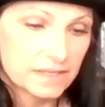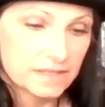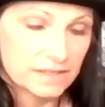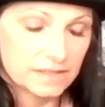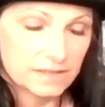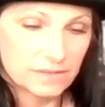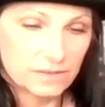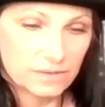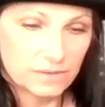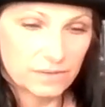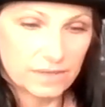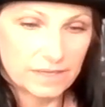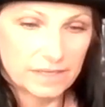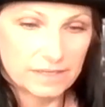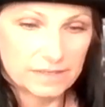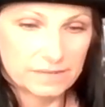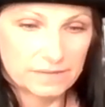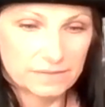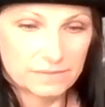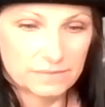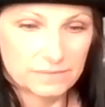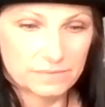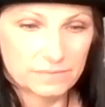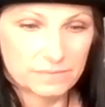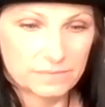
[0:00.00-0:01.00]
You know,
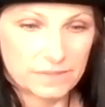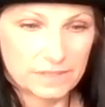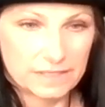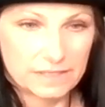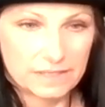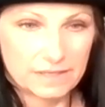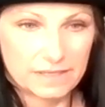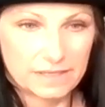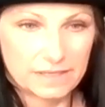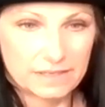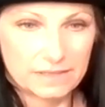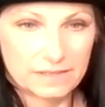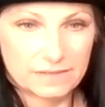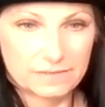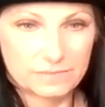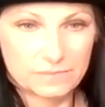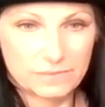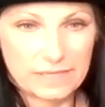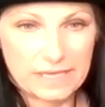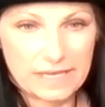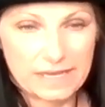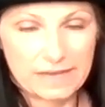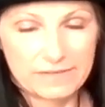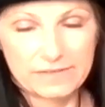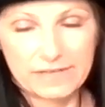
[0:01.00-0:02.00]

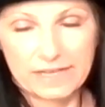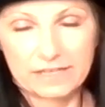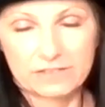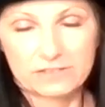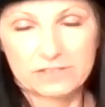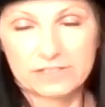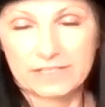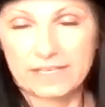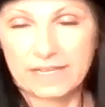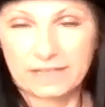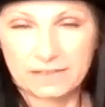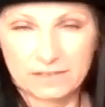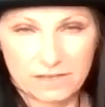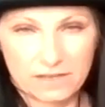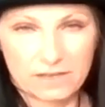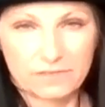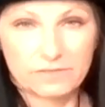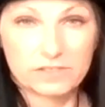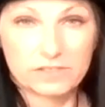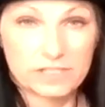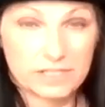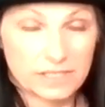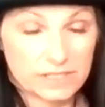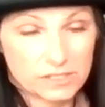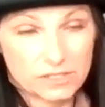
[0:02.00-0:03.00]
we haven't actually had a
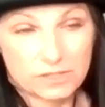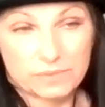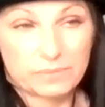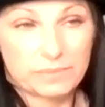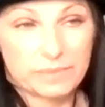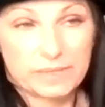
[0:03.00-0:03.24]
conversation,